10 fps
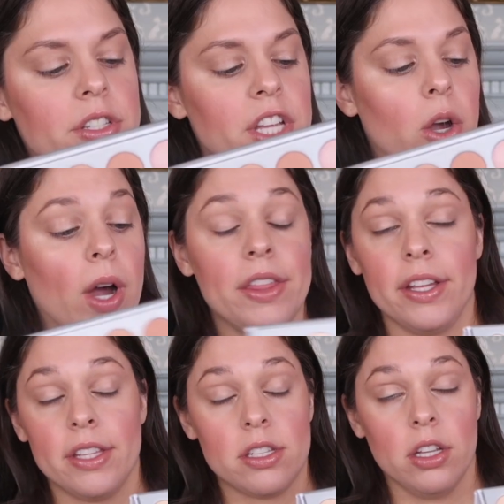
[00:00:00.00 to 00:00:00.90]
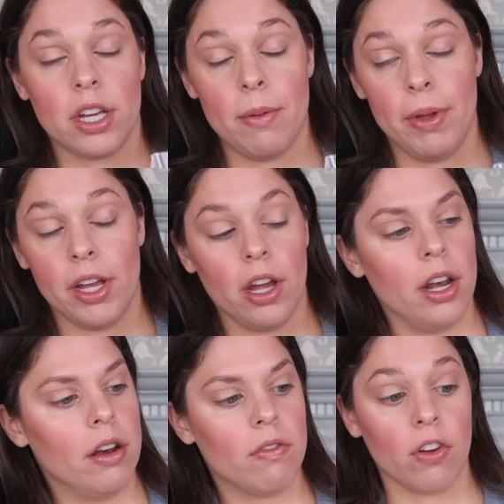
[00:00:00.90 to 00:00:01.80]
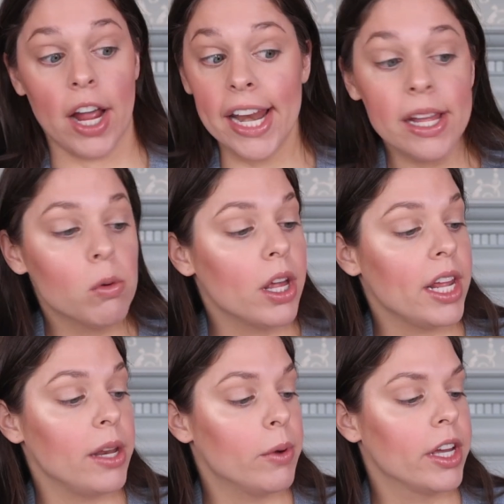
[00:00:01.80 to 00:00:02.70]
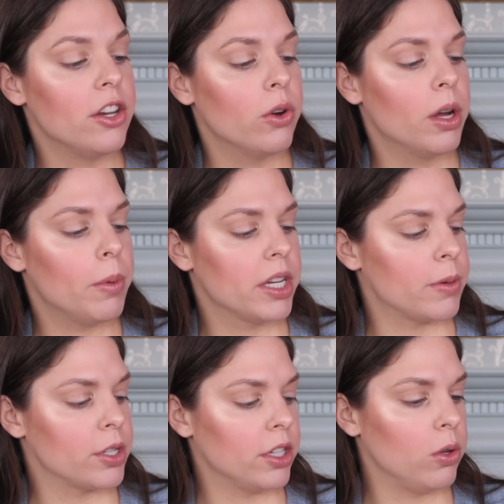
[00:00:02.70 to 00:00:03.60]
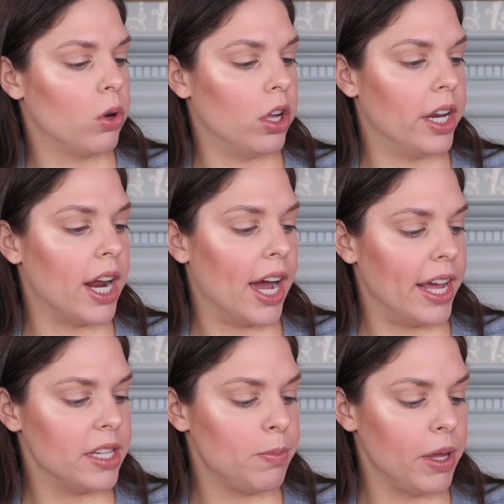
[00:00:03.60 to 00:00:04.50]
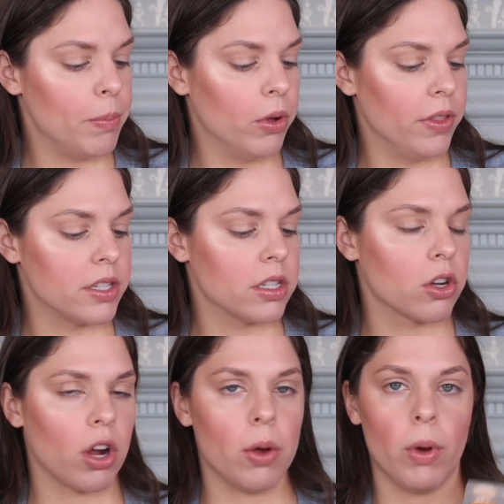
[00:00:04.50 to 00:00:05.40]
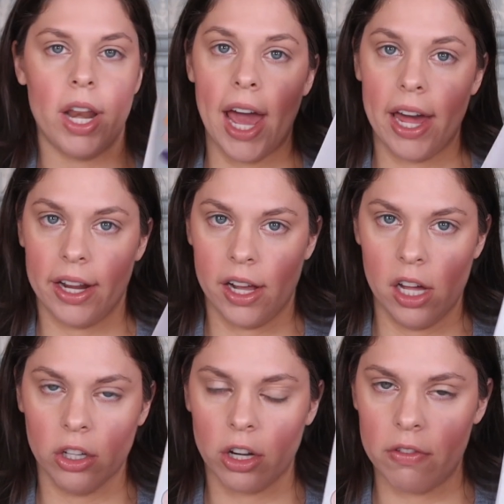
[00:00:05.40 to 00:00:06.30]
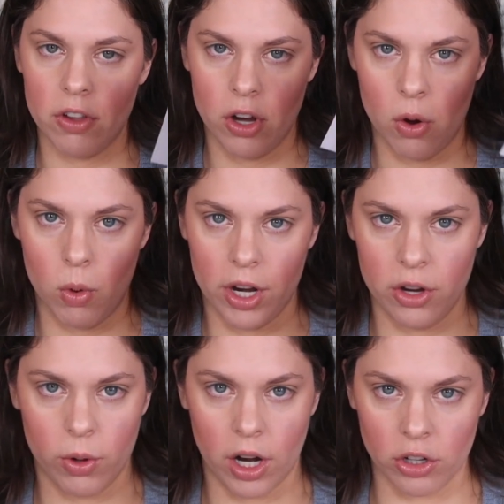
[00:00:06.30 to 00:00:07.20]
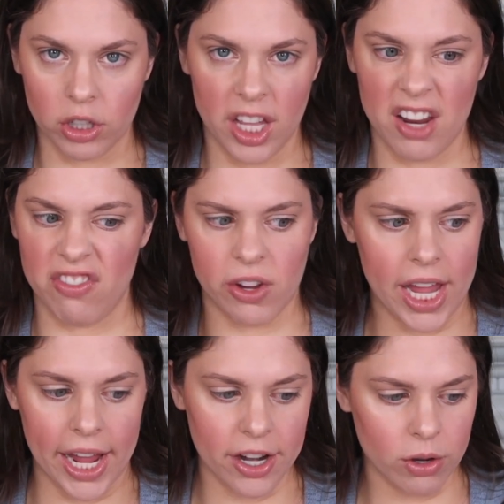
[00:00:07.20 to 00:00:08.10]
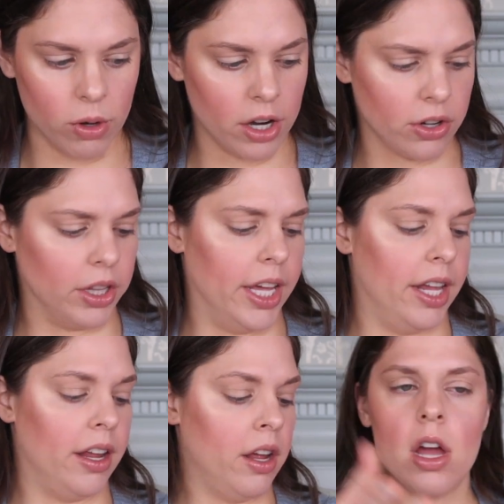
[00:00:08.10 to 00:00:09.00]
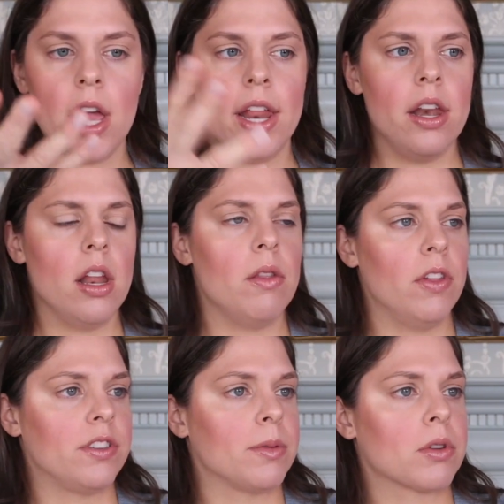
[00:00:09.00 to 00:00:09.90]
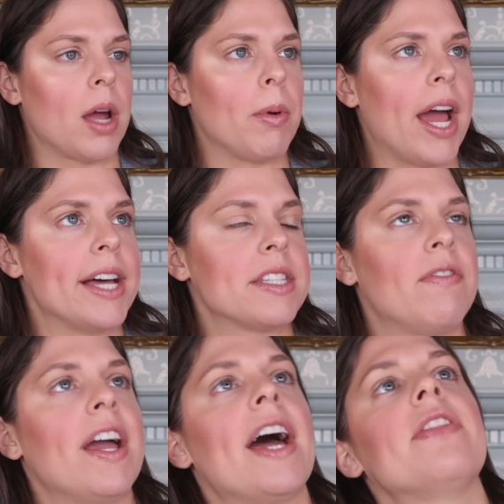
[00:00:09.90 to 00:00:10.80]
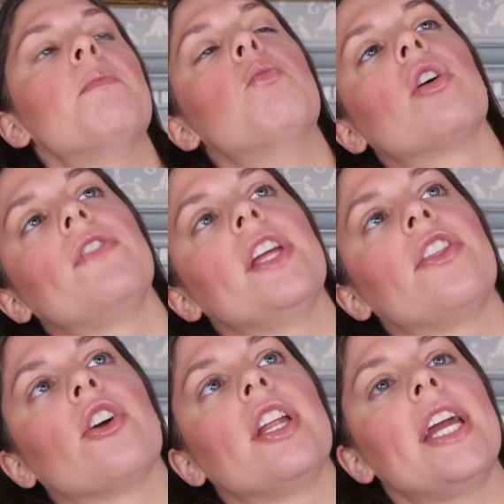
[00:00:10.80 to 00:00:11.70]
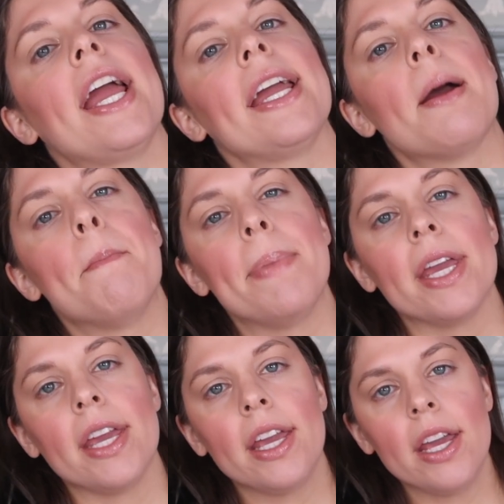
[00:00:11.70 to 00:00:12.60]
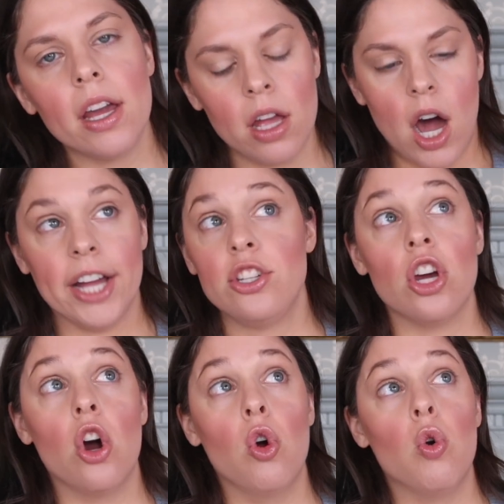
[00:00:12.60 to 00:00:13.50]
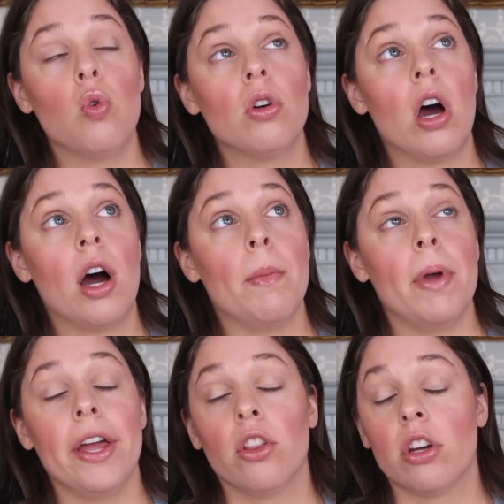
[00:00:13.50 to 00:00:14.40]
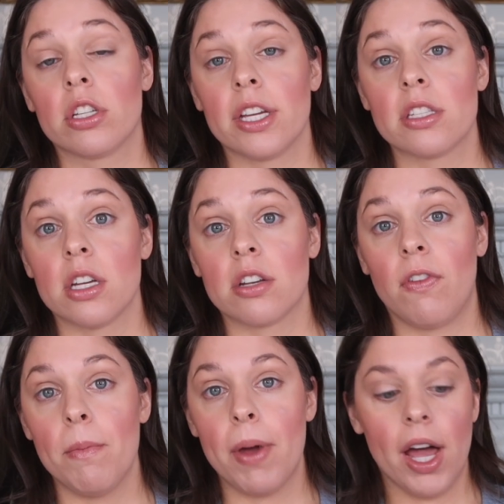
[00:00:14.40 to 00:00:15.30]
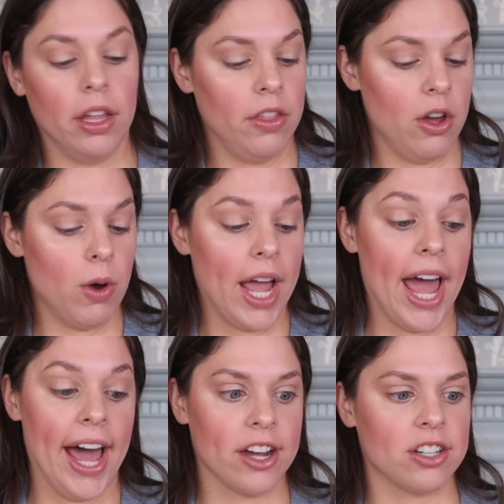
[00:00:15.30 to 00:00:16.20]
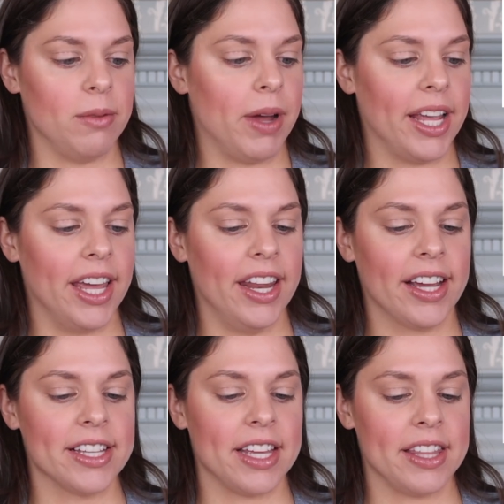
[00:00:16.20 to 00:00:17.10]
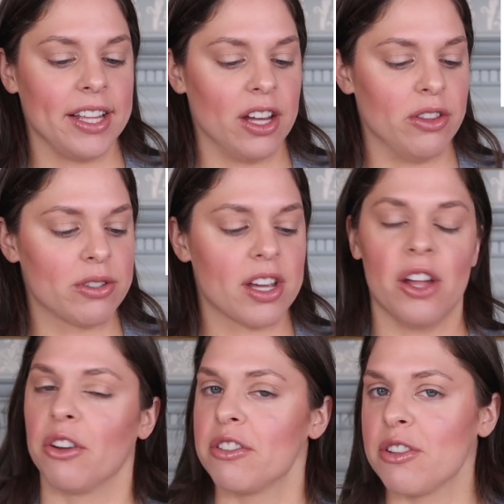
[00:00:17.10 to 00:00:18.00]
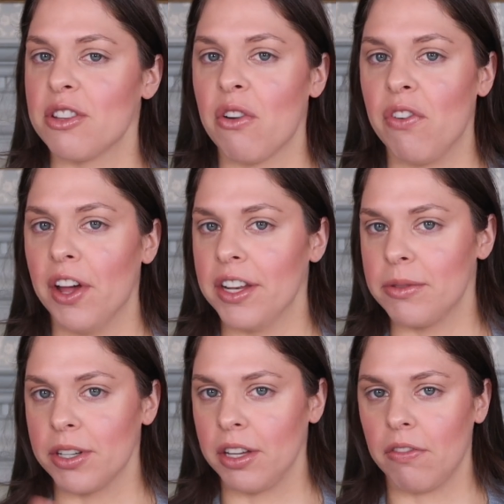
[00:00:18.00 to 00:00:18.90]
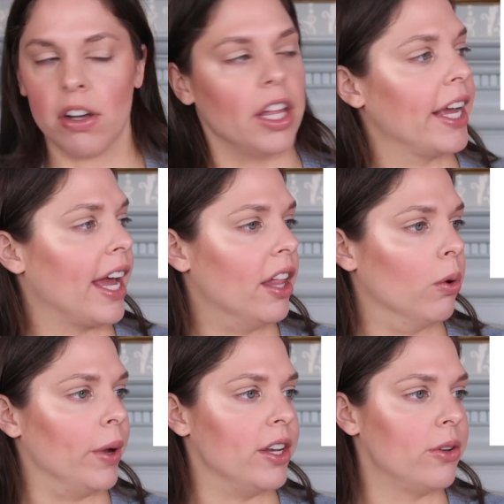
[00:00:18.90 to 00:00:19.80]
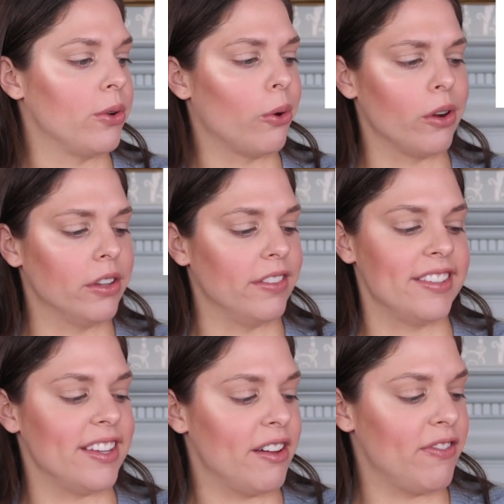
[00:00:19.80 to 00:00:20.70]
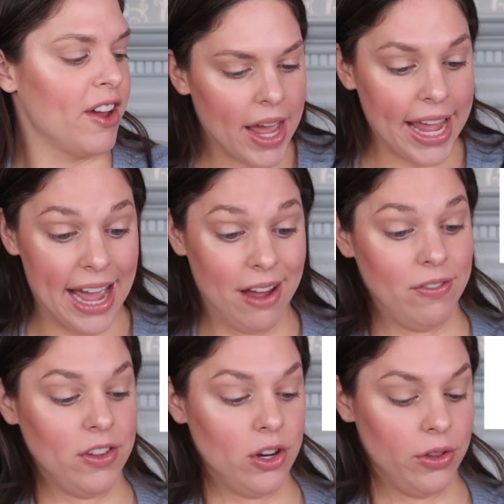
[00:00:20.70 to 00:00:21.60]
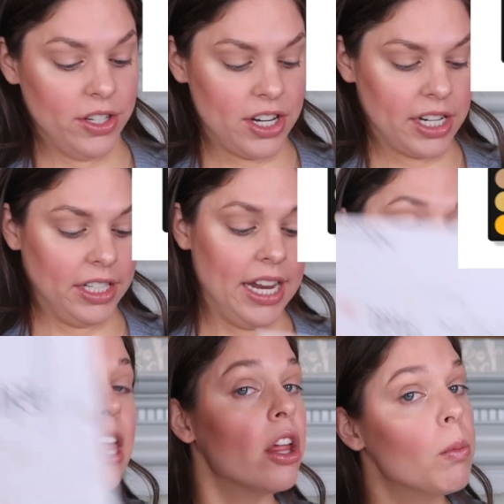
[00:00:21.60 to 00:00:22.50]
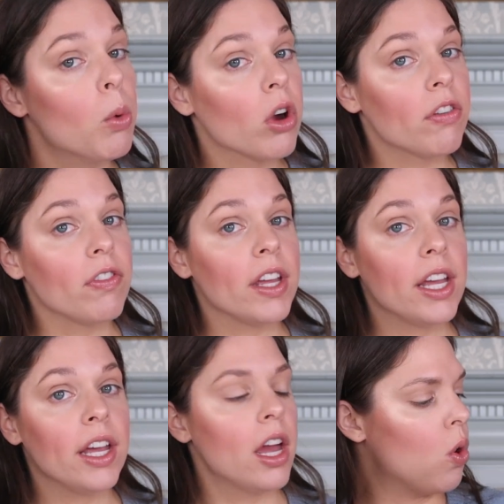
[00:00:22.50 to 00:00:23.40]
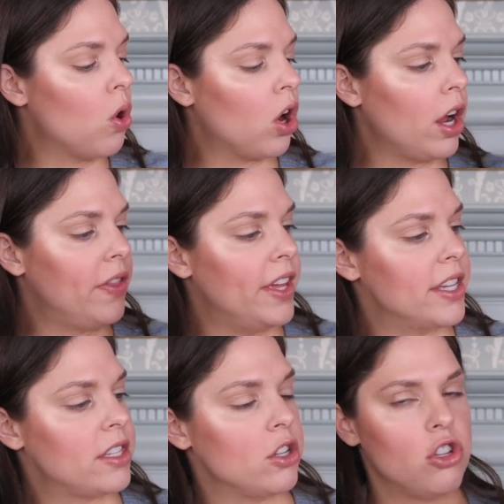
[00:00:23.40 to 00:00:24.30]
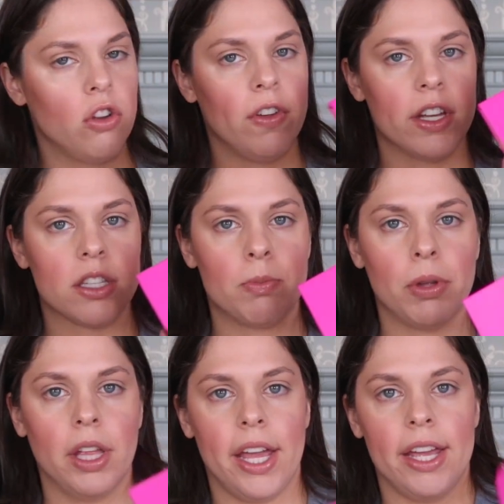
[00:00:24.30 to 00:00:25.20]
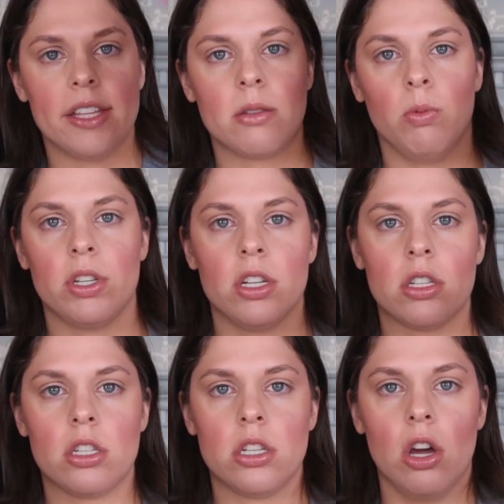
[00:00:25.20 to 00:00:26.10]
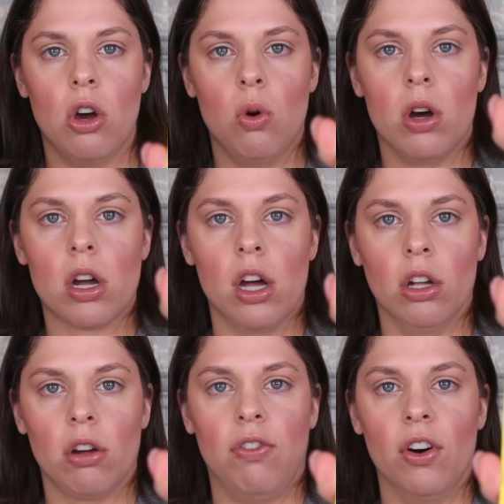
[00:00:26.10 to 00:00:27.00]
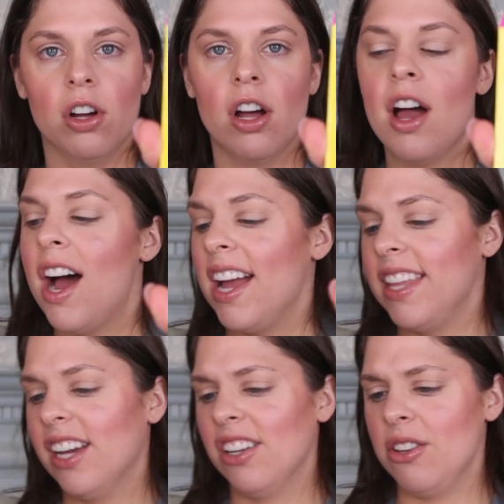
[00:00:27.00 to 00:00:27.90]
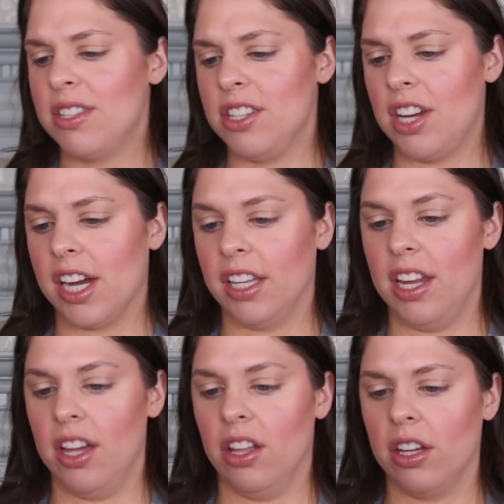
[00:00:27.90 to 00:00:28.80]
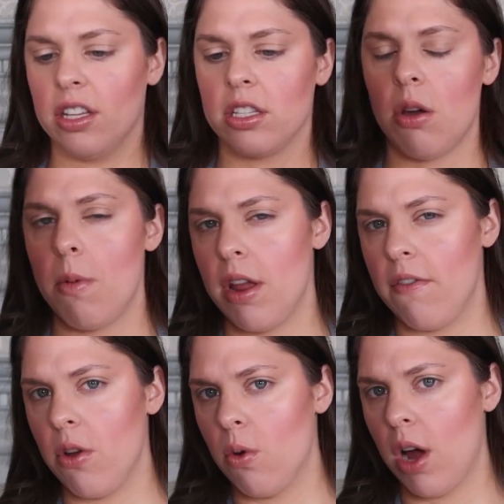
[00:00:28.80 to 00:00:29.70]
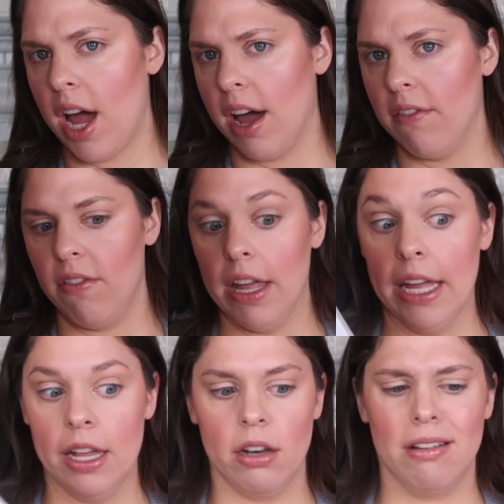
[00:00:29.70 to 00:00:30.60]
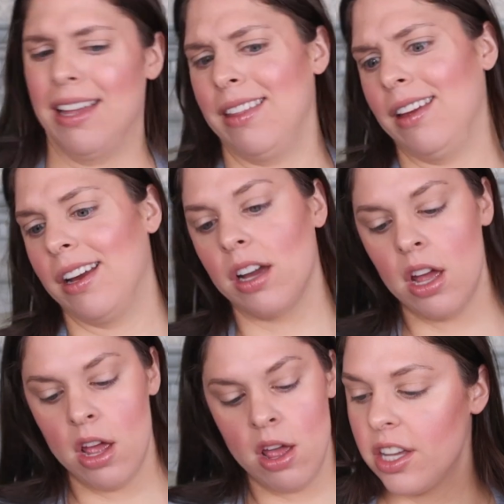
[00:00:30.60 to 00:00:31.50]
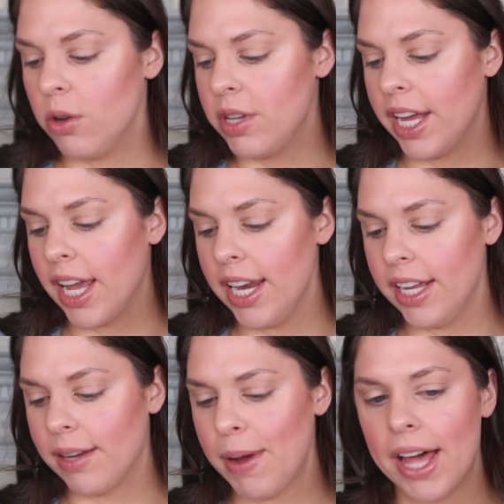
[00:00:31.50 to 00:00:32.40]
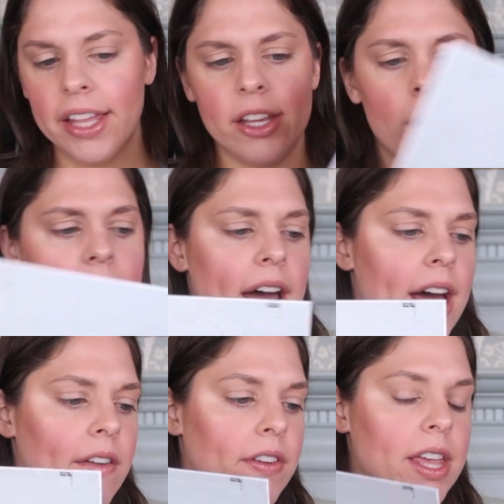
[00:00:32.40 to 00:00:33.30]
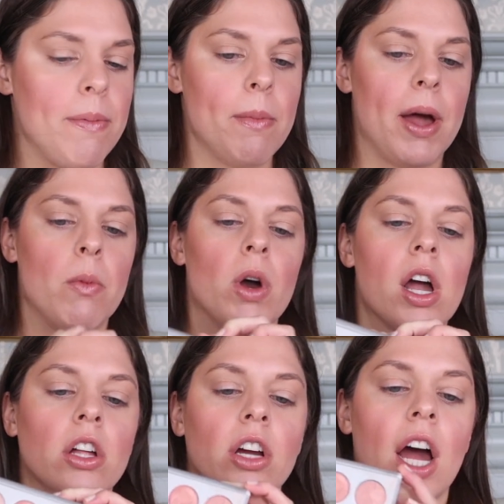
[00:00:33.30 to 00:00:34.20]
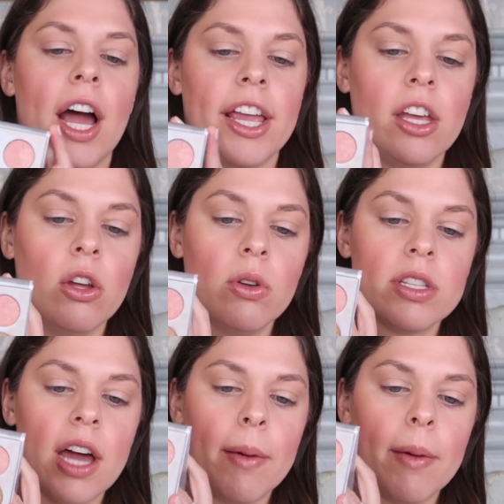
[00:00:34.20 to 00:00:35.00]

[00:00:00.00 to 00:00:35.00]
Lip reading: So I think this look can be good for anyone. Anyone can do it, but especially you hooded eye people, this is a great way to add in color if you don't want to do it on your lid, if you can't do it on your lid. And the subscriber asked if I had the Morphe 38B. I don't. It looked like such a fun palette though. I actually might get it because I think all those colors are so fun, especially for like Halloween tutorials and stuff. I have, you know, the Jaclyn Hill Morphe or this Juvia's Place, which is so colorful. I think I'll use the Jaclyn Hill because so many of you have it, I think. So take any palette you have, keep in mind what color I use.